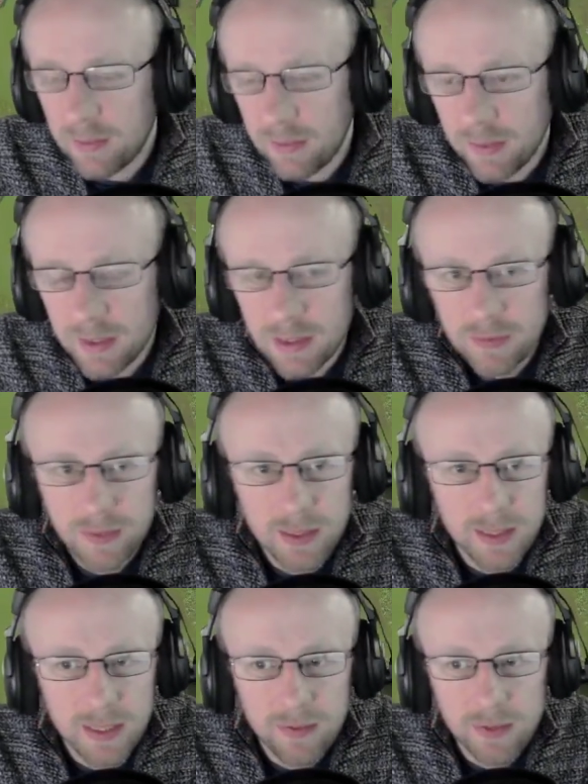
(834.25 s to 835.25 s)
There's a flea in
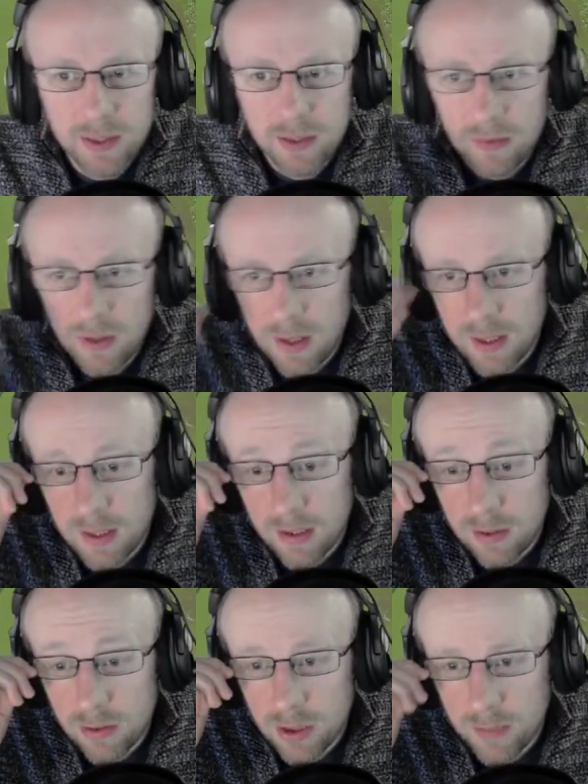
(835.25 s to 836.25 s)
the cavalry to the right. Here
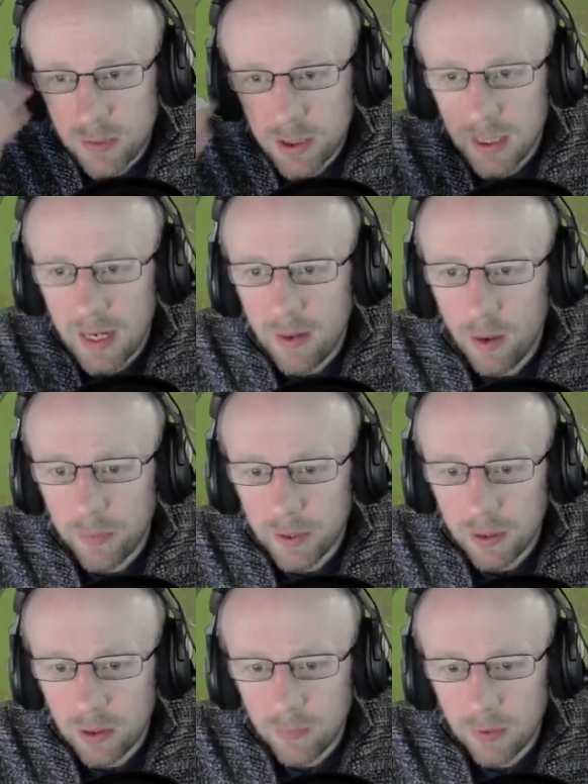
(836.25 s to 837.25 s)
goes Trebuchet now opening up.